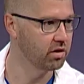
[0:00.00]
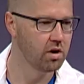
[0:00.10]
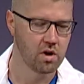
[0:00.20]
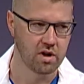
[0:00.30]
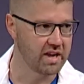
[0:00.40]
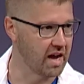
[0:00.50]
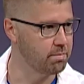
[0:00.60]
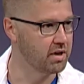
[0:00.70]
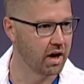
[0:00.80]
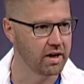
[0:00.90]
or
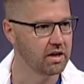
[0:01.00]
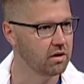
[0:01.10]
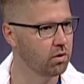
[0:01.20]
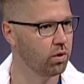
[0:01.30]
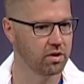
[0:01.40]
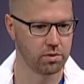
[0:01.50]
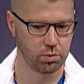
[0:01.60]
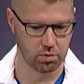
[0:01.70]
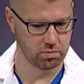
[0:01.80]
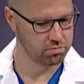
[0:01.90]
camping, hiking, going
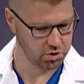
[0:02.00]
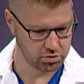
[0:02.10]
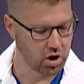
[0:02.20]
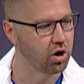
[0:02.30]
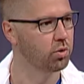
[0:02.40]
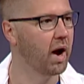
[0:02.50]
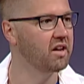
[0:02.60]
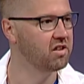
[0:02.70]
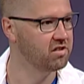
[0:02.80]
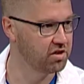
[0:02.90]
through you know tall
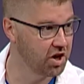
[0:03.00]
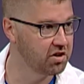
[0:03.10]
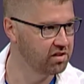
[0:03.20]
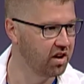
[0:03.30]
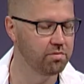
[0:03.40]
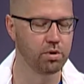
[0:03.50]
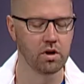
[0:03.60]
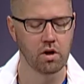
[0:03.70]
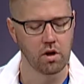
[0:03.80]
grasses to check yourself. But